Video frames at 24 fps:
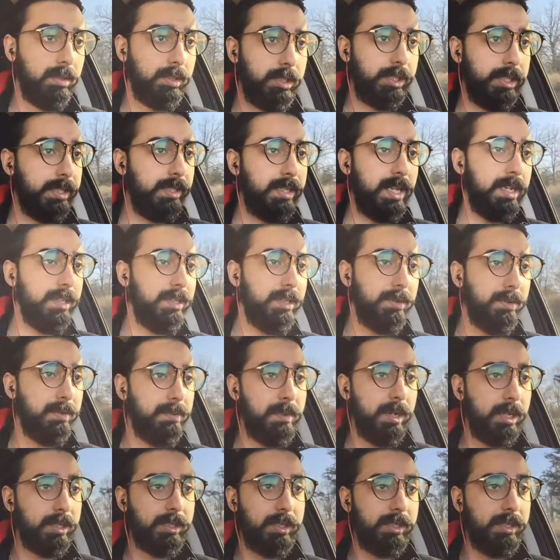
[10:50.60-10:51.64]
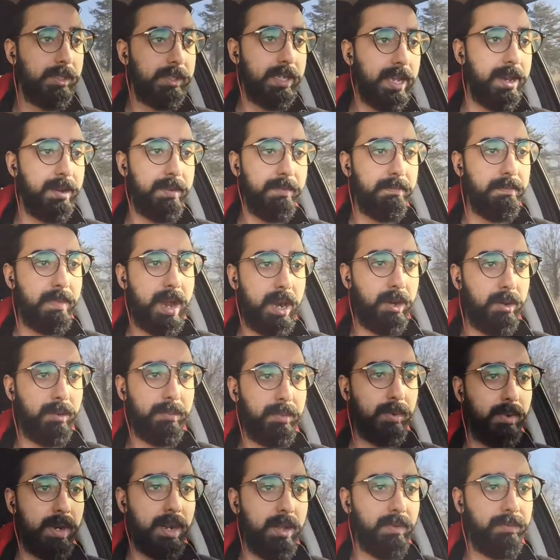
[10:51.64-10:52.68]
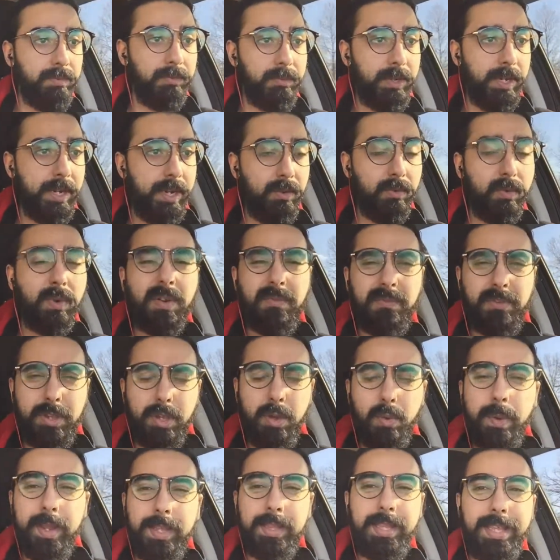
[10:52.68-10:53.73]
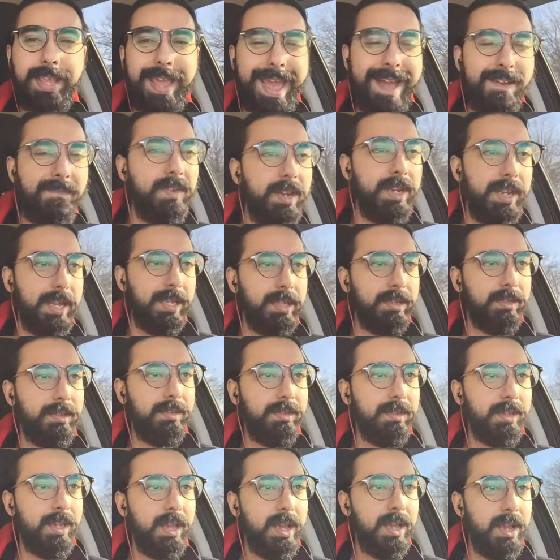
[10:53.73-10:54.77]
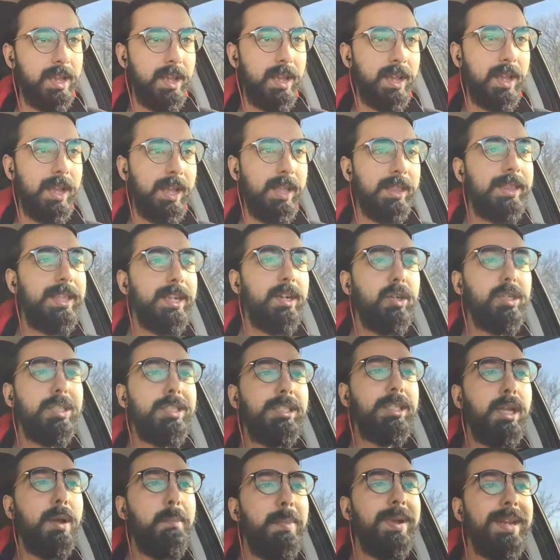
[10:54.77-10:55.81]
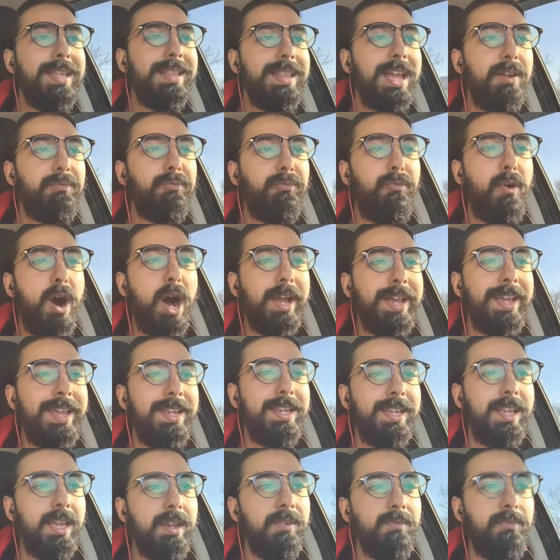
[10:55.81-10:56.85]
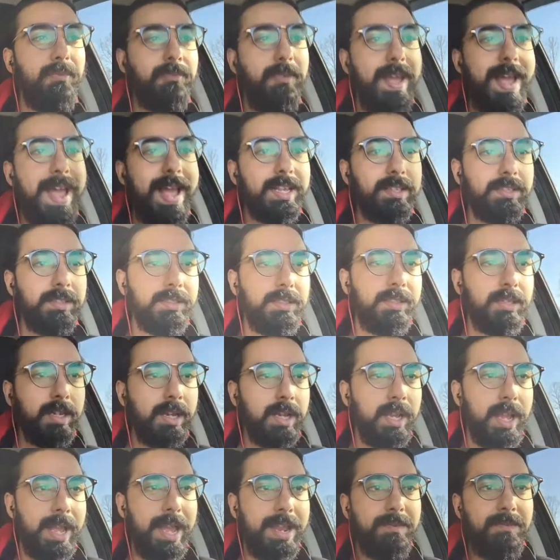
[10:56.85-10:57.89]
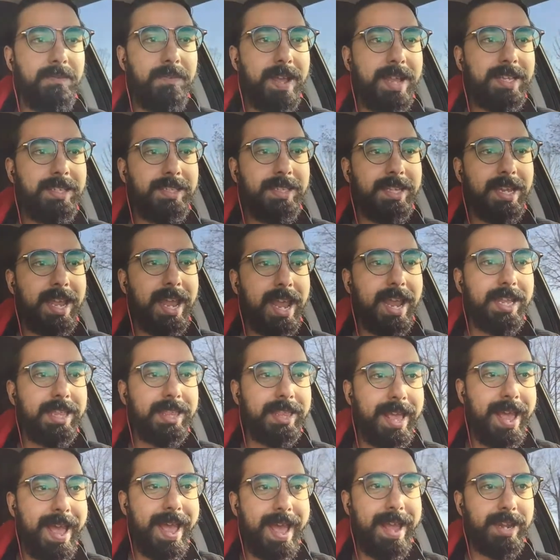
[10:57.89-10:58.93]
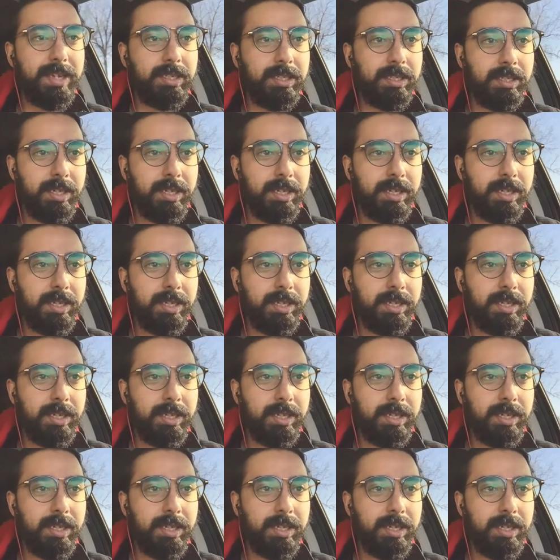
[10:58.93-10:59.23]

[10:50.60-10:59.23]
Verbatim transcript: She's not doing much to set Myon Burrell free. Reviewing the evidence. There is somebody that fucking confessed. Investigate that.